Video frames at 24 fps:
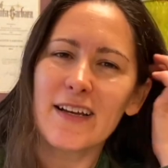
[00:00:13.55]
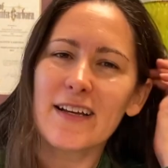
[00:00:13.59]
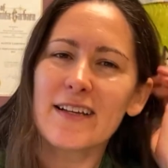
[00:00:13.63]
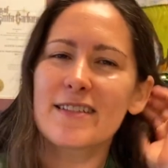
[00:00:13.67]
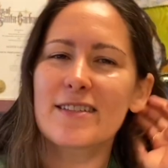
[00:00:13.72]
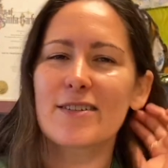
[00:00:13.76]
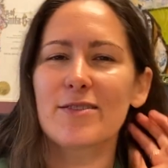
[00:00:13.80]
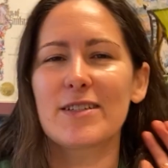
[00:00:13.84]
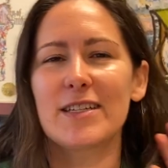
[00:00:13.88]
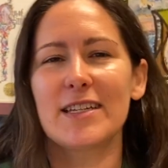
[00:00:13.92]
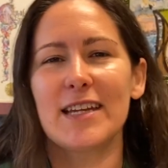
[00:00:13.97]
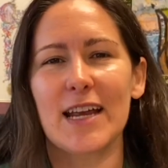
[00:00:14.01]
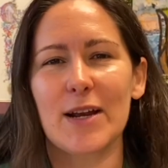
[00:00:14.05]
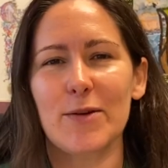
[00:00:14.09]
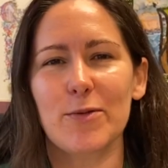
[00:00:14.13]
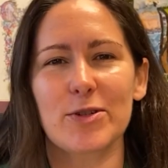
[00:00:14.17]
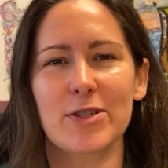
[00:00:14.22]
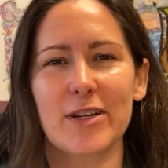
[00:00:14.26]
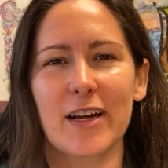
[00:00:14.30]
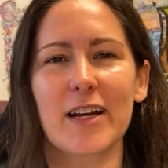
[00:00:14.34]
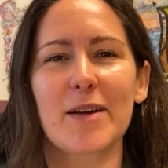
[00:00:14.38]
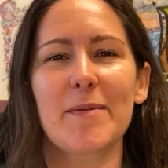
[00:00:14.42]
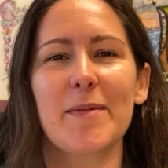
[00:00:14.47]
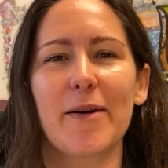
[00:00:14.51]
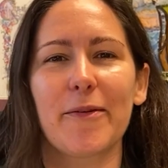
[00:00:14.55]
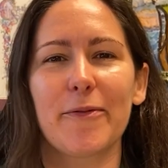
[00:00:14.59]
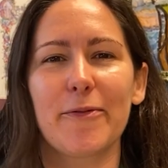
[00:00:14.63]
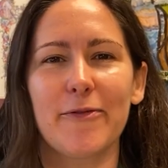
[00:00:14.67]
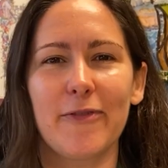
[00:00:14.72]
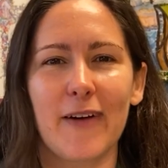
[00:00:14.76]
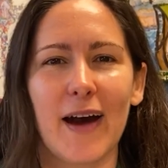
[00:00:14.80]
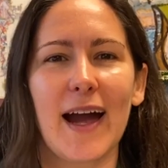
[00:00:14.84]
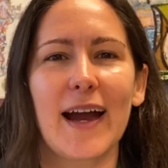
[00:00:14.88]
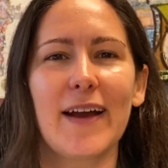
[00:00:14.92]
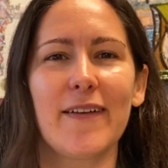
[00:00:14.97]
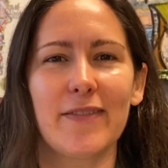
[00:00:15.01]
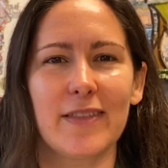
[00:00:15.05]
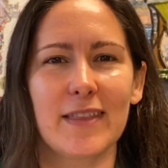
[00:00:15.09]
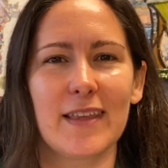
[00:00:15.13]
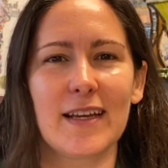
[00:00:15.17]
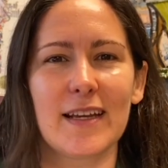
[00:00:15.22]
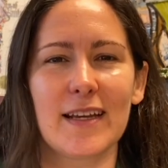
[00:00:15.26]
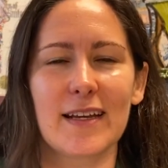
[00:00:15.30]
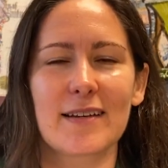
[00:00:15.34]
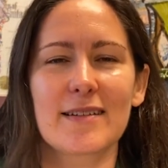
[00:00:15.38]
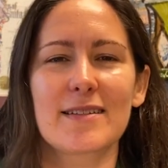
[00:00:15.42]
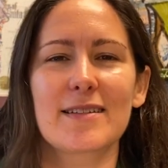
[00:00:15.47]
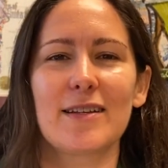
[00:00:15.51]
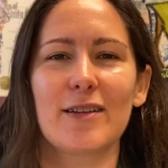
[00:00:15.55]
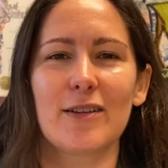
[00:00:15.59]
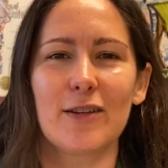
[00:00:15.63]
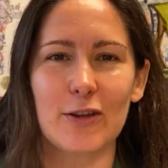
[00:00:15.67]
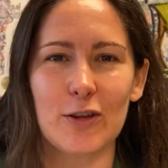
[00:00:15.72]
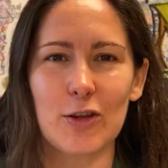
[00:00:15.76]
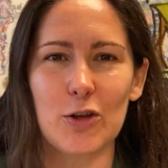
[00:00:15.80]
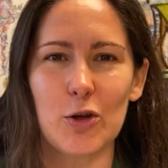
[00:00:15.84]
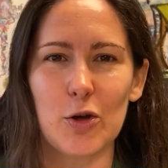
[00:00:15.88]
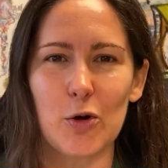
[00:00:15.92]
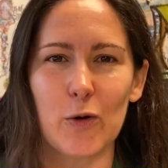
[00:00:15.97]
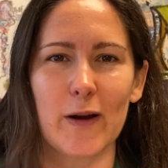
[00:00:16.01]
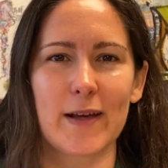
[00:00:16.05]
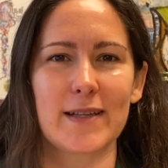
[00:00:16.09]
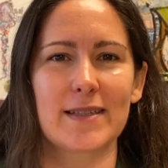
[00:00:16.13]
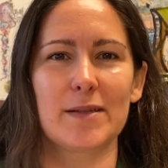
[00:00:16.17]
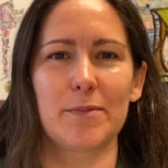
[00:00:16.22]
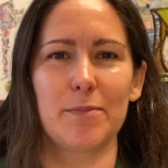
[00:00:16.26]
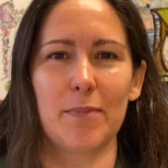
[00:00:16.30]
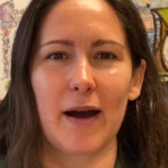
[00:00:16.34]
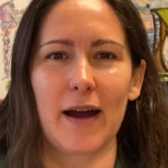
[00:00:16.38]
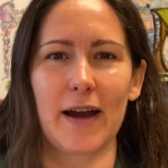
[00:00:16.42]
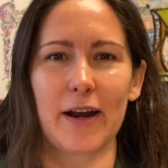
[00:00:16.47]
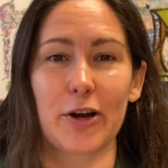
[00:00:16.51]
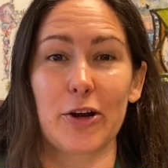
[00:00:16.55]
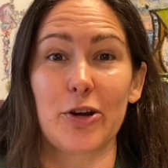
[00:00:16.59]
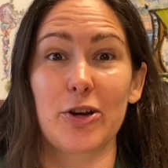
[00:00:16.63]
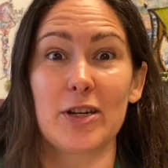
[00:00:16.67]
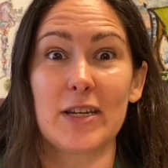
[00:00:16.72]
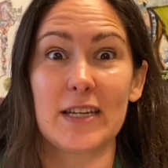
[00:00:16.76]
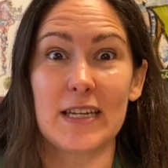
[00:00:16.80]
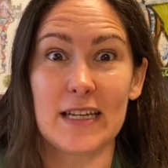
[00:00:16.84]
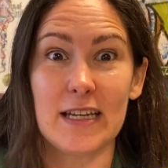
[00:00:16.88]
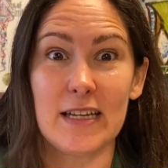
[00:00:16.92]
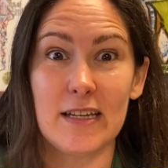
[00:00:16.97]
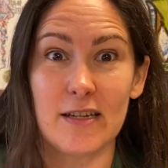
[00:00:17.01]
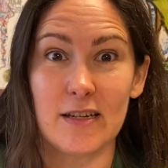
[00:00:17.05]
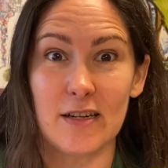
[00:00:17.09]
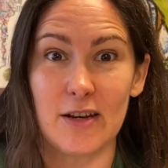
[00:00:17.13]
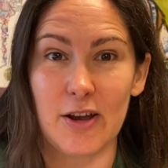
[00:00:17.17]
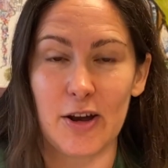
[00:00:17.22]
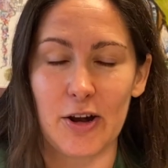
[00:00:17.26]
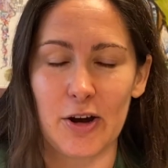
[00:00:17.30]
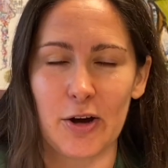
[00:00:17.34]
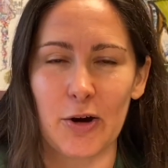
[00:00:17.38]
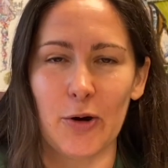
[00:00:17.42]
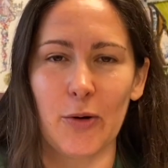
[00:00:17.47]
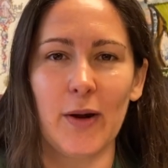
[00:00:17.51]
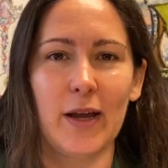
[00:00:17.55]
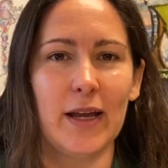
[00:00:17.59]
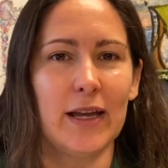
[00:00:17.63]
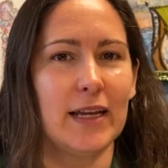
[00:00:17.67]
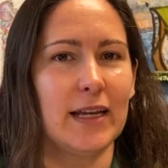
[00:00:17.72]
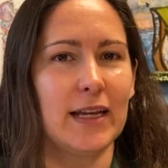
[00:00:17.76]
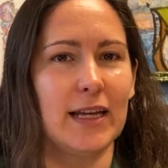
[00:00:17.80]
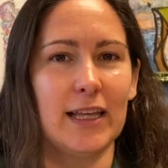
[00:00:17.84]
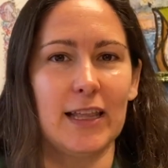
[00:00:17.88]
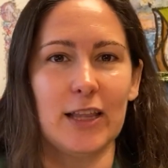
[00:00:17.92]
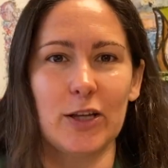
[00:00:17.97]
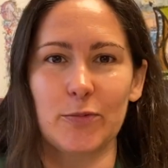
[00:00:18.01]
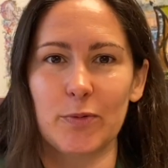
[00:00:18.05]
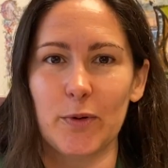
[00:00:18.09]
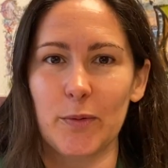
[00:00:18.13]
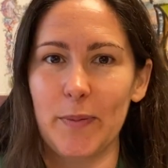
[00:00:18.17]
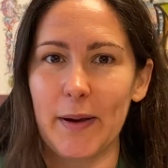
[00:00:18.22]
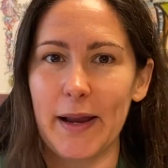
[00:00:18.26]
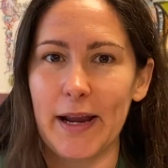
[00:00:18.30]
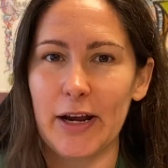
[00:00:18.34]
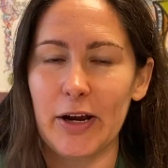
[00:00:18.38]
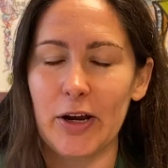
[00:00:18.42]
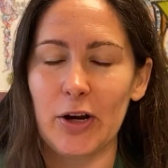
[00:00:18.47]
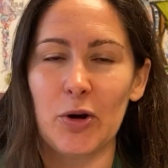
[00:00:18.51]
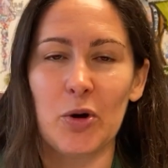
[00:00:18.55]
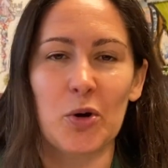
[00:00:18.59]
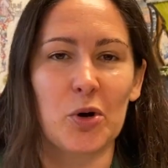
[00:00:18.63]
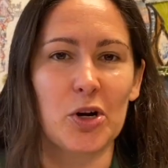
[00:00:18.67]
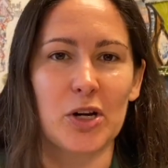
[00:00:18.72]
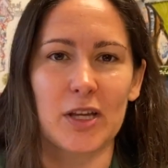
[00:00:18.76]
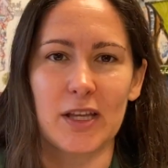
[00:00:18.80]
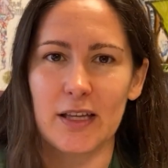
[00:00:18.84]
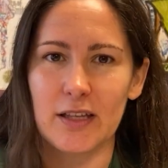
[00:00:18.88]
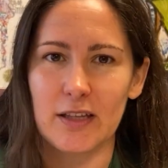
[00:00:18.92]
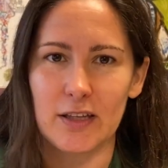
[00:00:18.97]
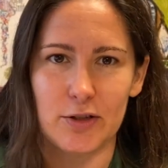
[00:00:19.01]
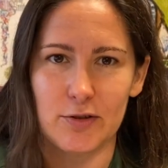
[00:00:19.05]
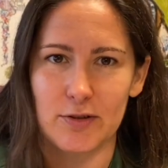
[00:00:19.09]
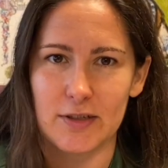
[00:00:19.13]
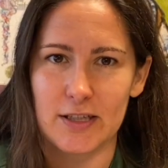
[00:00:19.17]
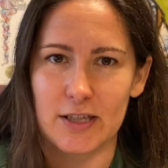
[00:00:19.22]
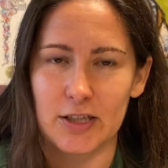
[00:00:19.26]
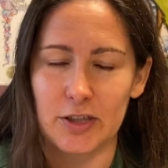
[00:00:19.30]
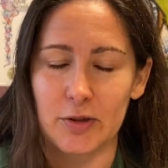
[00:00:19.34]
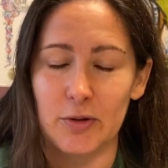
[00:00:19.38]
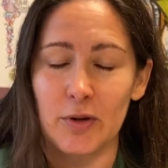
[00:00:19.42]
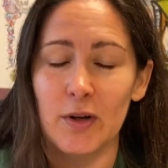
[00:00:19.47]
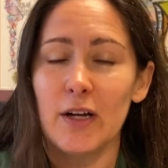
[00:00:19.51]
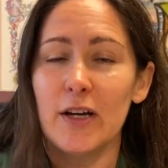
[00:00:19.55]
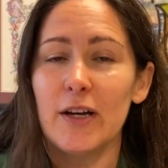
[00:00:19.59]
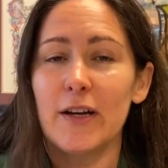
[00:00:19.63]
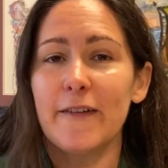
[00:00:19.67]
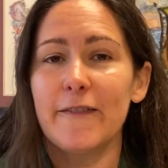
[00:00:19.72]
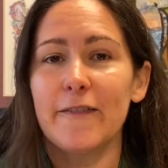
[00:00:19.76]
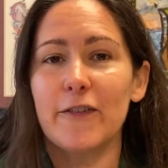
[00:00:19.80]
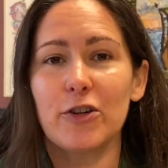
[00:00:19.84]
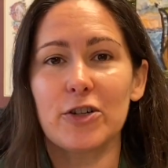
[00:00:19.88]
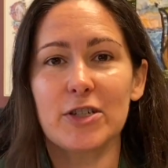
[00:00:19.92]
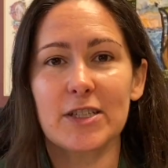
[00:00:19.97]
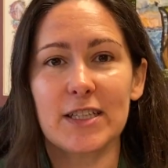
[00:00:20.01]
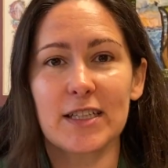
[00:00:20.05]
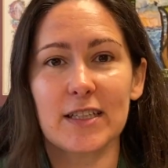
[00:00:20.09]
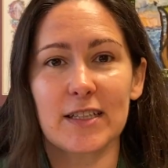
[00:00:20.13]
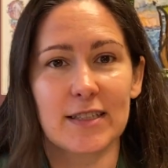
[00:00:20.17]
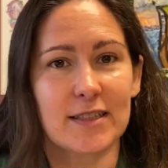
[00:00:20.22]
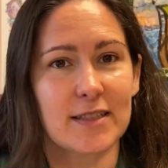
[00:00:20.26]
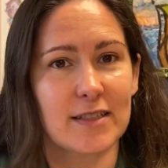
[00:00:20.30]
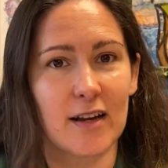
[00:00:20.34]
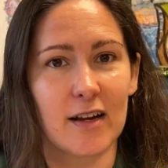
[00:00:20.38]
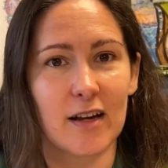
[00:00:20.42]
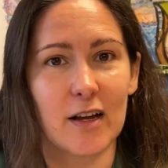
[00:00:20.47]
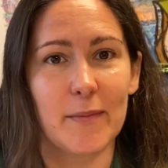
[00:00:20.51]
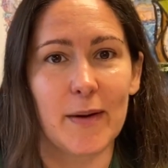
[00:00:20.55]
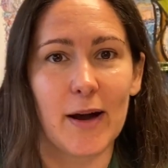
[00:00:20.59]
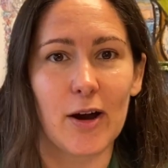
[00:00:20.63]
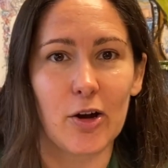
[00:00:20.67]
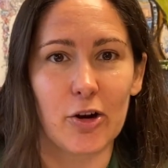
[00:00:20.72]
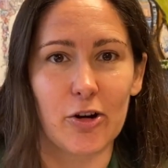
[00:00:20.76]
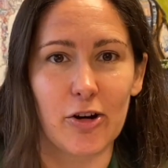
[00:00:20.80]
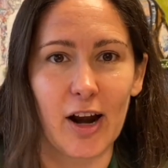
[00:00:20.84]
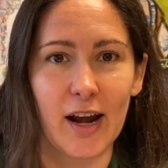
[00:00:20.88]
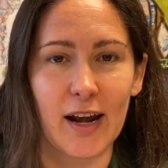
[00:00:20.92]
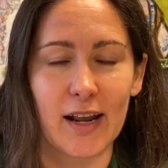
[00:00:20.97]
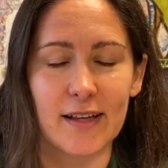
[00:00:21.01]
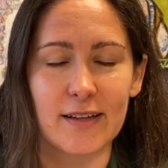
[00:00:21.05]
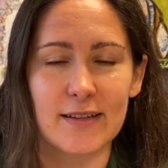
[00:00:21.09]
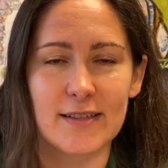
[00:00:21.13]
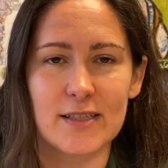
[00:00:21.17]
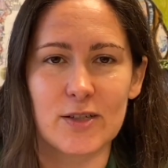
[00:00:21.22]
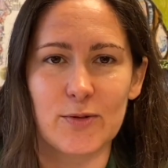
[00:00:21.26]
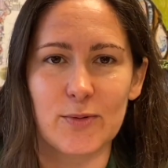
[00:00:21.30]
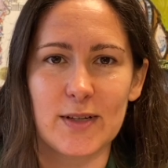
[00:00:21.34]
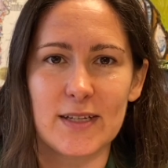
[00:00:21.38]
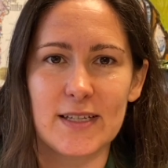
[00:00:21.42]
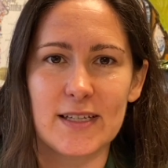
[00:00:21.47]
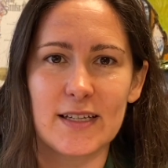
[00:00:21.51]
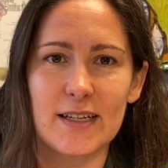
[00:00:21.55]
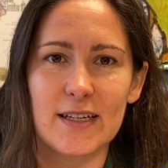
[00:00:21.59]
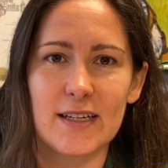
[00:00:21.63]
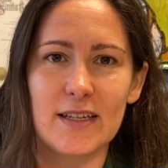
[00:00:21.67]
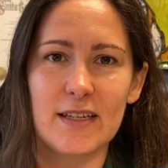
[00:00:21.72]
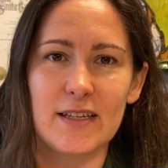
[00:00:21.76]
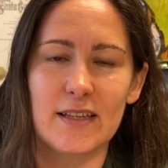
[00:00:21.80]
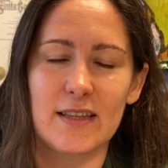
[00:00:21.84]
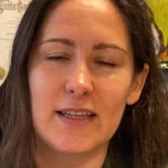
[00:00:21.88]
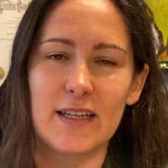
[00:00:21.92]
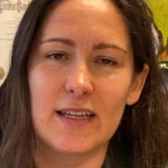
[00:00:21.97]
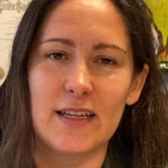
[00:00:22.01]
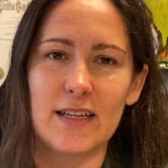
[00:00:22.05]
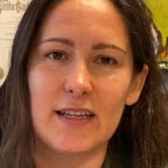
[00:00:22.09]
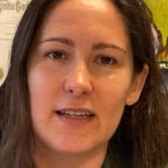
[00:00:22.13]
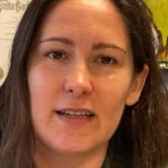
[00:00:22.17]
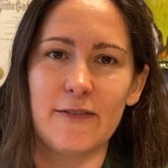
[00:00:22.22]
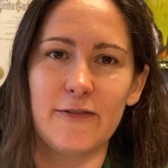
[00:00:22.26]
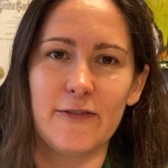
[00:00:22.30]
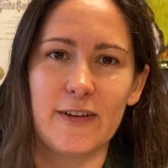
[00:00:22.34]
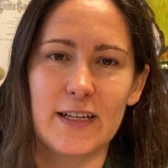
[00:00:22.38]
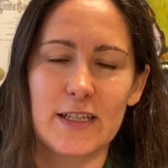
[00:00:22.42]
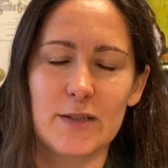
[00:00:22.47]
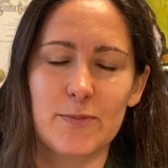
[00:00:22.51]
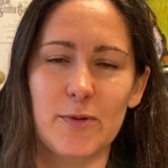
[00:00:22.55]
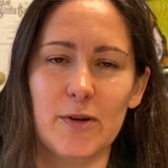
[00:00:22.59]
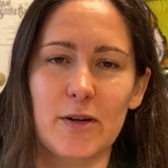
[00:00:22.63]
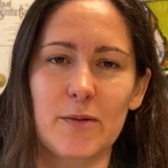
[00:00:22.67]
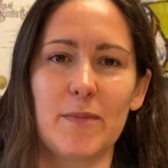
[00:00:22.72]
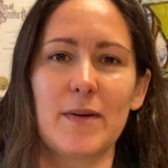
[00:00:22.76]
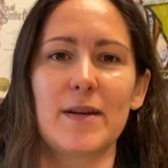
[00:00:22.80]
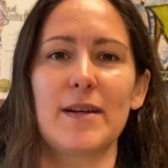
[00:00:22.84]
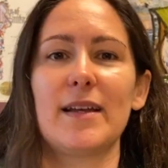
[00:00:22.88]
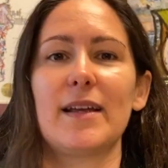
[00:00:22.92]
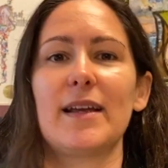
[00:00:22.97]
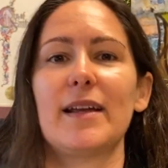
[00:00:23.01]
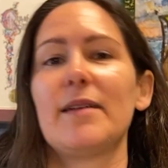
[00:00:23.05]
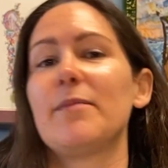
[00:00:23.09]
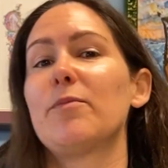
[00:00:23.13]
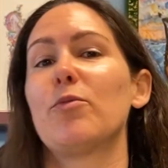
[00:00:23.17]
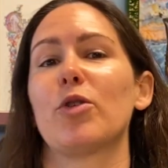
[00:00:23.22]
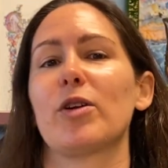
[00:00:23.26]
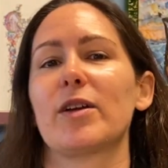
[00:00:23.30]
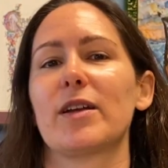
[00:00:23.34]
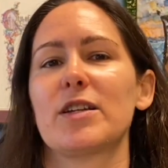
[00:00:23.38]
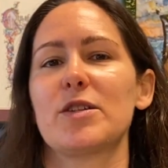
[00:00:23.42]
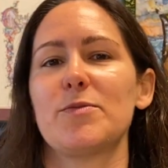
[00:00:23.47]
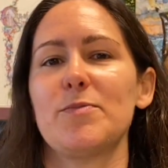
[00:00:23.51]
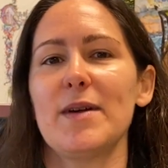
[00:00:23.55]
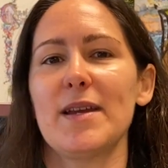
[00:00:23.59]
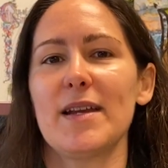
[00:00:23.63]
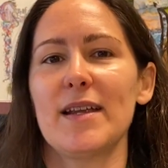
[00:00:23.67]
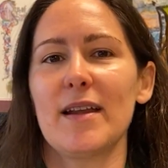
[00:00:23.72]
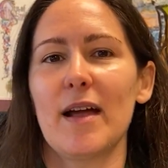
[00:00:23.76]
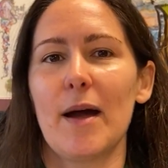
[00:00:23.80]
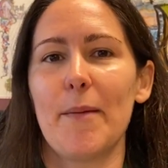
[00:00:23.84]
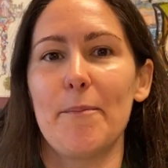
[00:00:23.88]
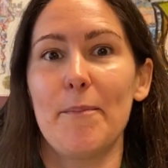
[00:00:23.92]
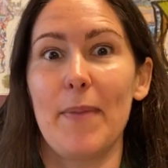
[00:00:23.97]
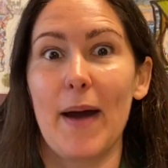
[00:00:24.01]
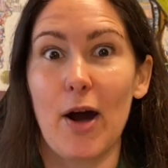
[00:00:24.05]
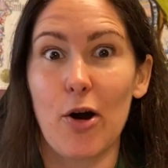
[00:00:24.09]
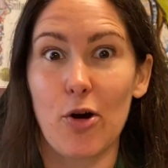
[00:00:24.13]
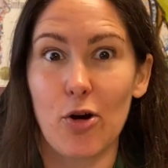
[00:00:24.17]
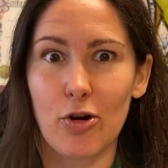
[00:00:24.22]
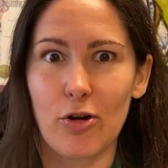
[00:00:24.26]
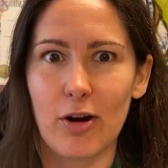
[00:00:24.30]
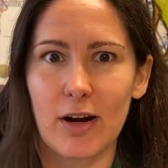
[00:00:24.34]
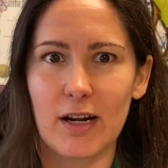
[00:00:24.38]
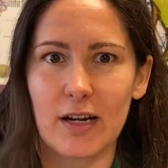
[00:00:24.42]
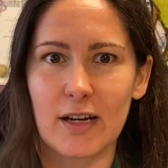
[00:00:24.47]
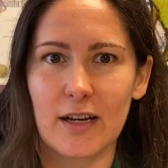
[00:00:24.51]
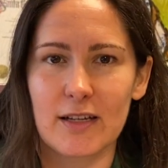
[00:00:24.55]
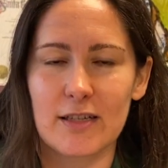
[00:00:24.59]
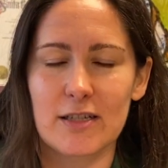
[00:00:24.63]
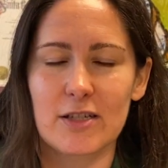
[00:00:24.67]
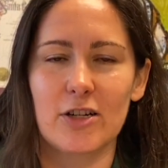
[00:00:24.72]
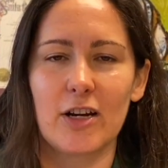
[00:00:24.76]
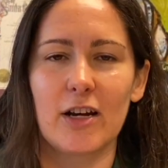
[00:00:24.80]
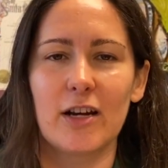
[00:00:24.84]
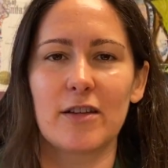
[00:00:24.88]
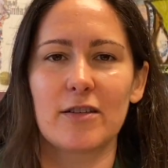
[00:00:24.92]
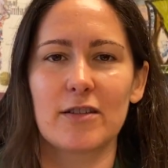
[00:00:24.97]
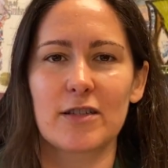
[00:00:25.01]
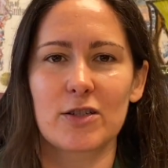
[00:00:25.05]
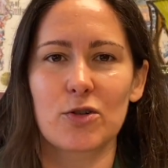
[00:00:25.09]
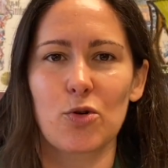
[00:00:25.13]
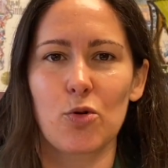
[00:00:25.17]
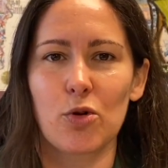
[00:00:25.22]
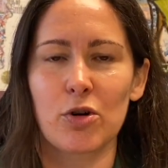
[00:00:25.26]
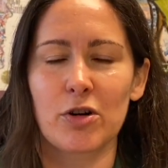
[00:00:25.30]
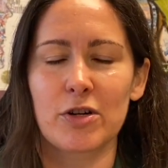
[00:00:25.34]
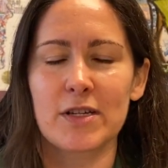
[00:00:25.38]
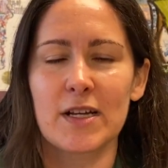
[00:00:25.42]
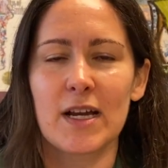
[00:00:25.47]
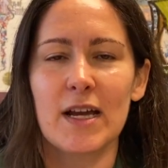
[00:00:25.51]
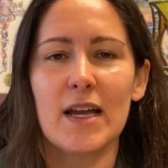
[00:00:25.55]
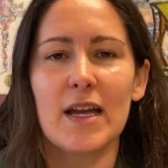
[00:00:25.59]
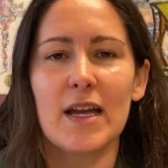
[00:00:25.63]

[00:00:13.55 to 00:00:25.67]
So today we're talking about 5 things that you as a buyer need to know, either prepare or get used to. First thing, let's talk about credit. So we did the Facebook Monday Mortgage Minute about credit yesterday and scores.